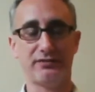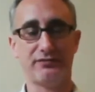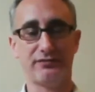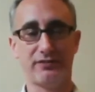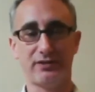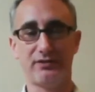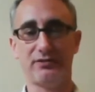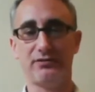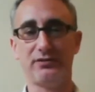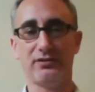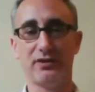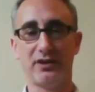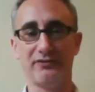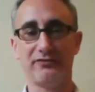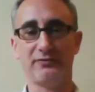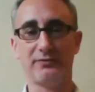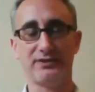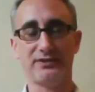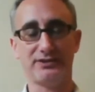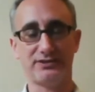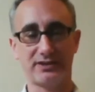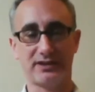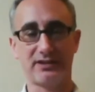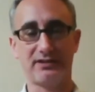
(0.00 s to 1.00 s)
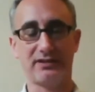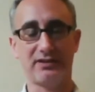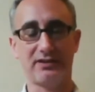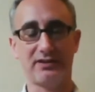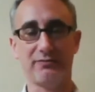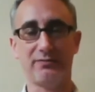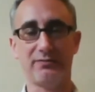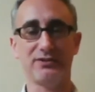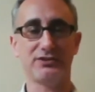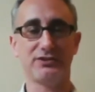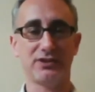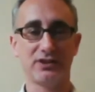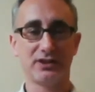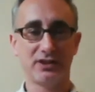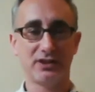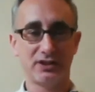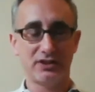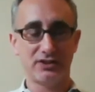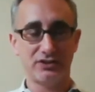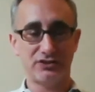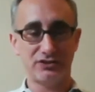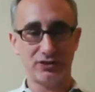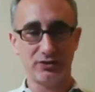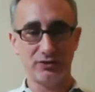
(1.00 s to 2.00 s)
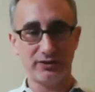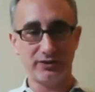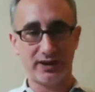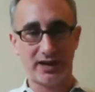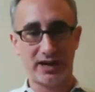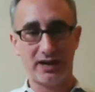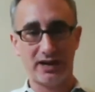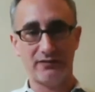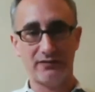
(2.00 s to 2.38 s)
that the federal government, state governments don't